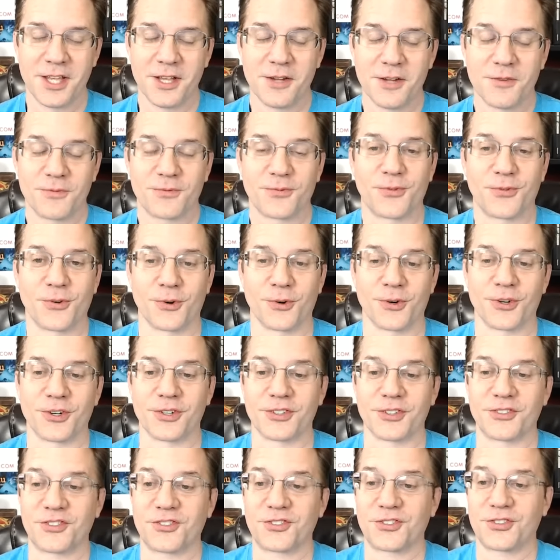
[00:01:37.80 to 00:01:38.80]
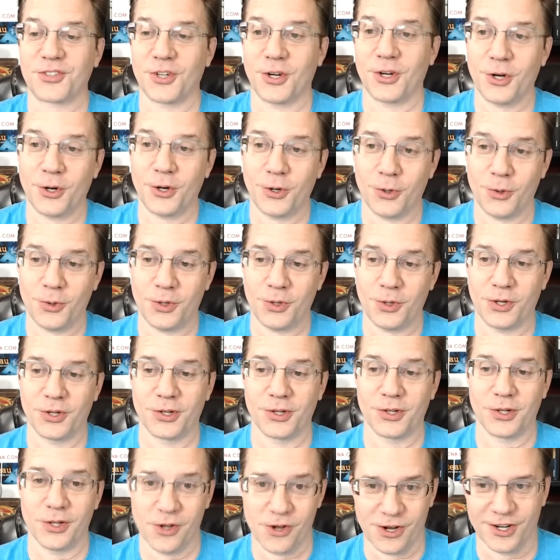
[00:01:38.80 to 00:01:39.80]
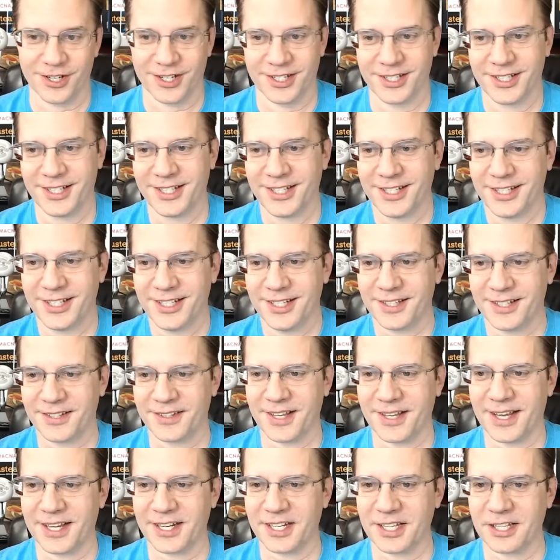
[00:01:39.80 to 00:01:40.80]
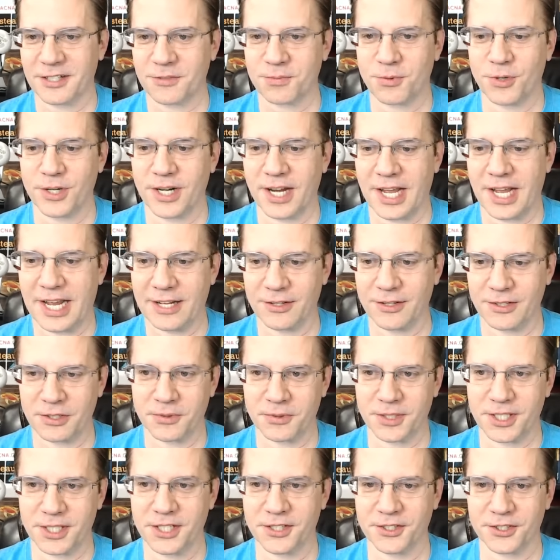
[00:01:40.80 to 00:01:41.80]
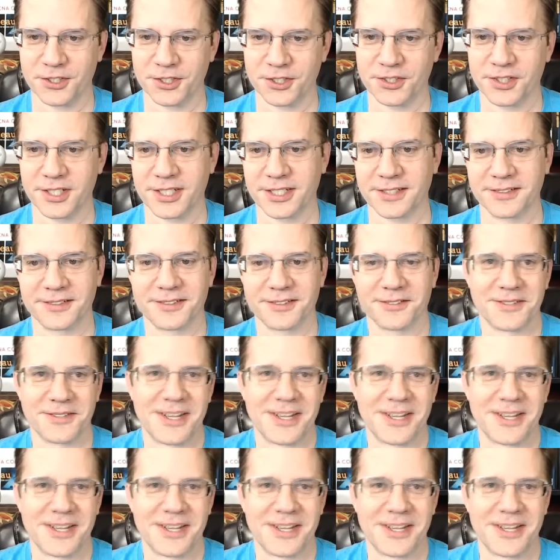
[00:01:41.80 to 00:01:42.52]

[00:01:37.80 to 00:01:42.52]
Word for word: for so long, that at this point I only want to hear good things.